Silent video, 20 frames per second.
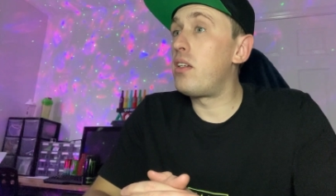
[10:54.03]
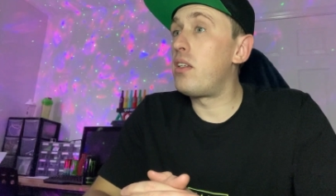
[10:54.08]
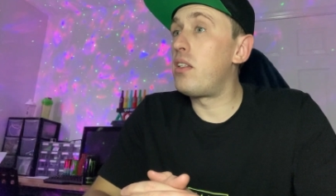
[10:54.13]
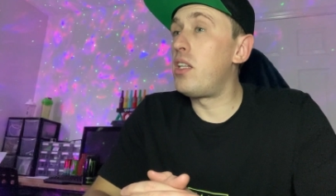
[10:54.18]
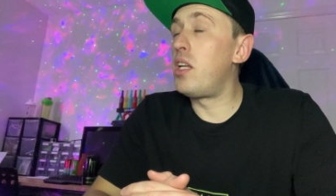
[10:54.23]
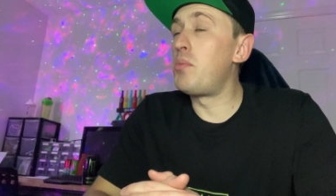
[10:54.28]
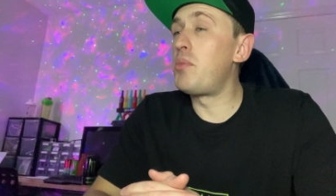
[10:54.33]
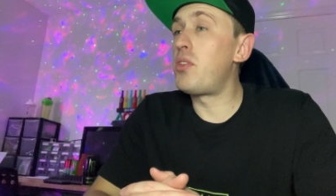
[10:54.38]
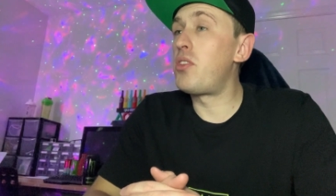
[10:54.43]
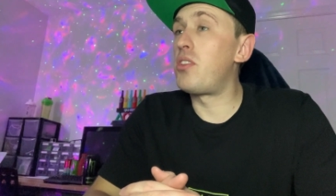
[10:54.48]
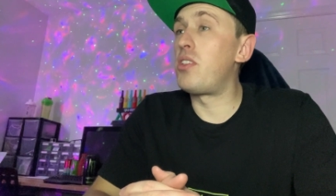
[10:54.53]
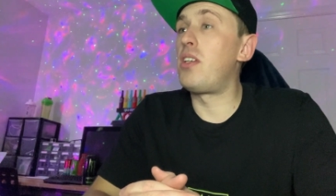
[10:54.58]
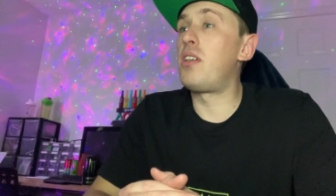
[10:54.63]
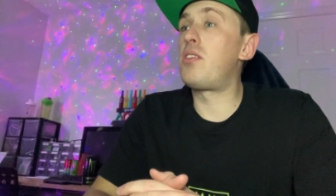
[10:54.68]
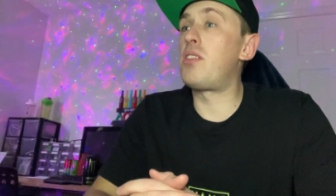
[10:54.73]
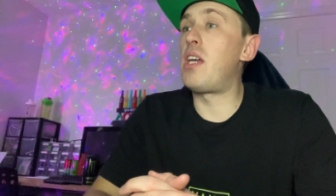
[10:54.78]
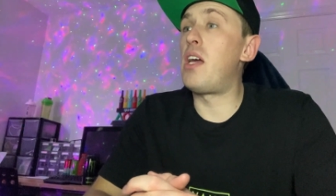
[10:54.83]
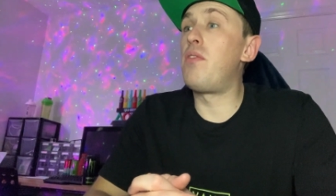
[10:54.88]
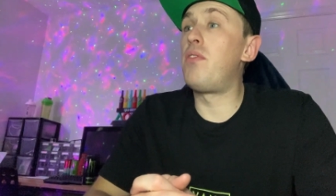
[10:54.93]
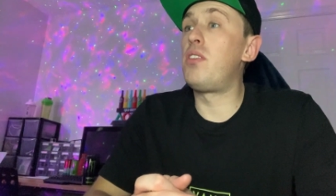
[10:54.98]
number
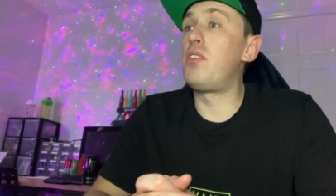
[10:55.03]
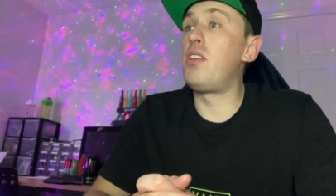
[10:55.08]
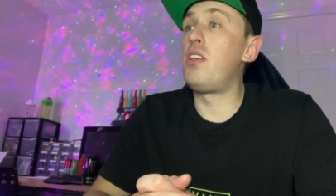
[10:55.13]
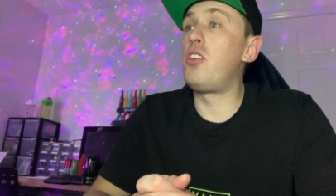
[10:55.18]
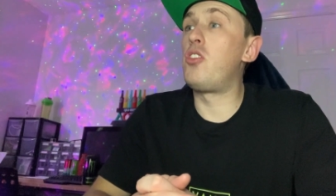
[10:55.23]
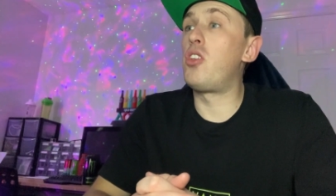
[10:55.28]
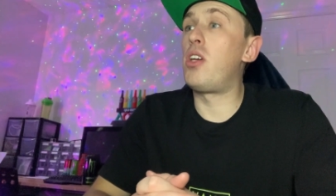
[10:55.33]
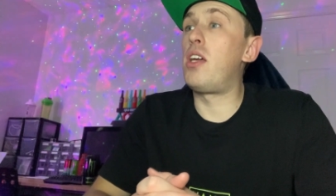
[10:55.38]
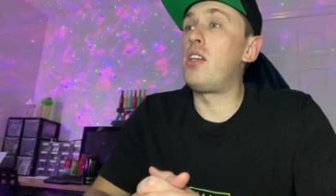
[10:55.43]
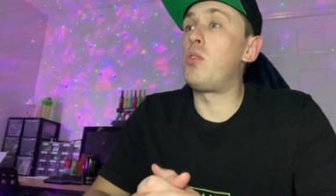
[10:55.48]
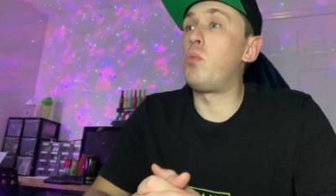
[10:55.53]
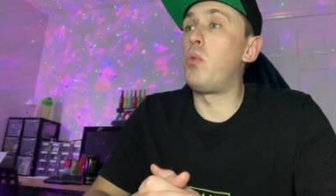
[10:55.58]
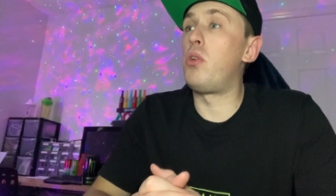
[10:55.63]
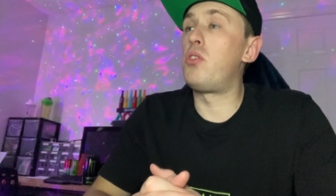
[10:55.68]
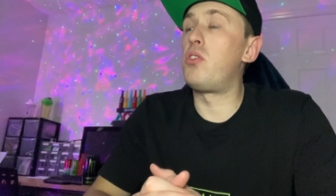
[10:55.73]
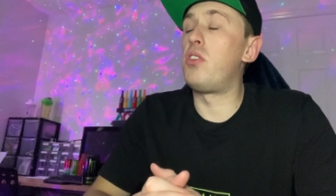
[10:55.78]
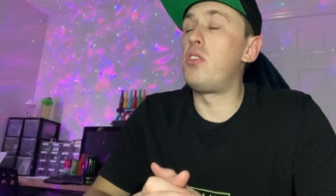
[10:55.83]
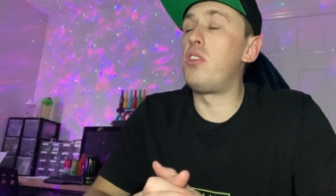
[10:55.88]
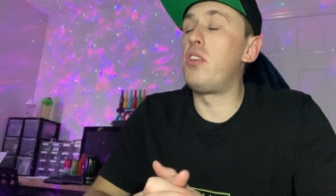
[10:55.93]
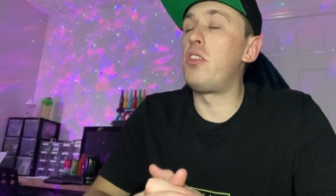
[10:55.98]
six, ever DJ? We
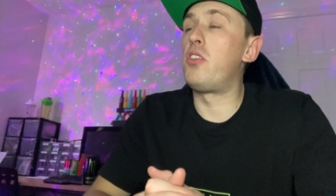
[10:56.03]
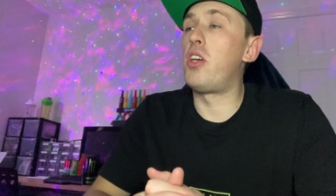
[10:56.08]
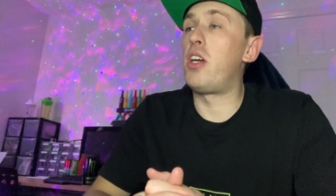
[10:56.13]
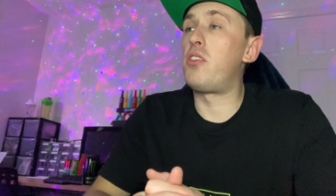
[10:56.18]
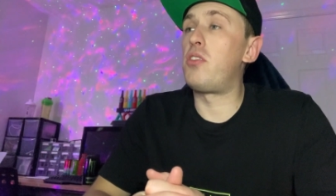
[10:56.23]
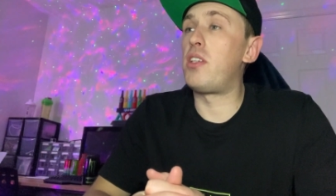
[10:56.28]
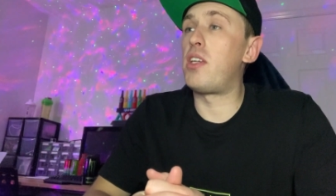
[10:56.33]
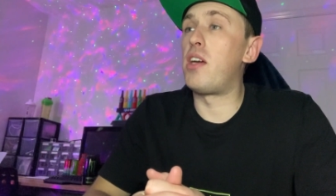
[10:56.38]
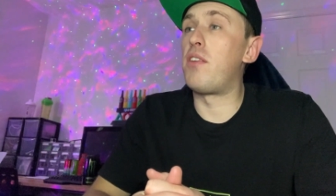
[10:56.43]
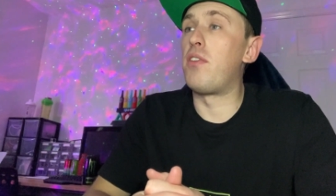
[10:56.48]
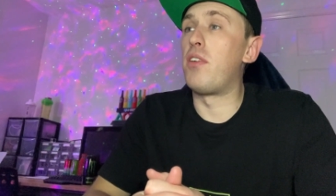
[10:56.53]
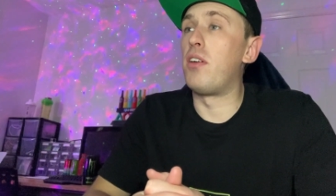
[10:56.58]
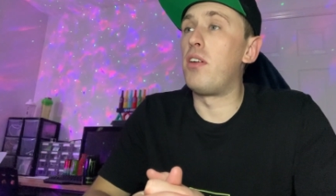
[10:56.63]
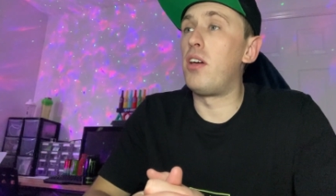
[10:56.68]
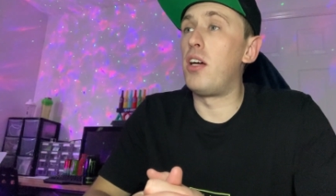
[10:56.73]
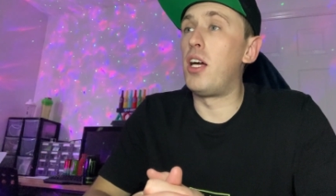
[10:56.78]
should DJ together.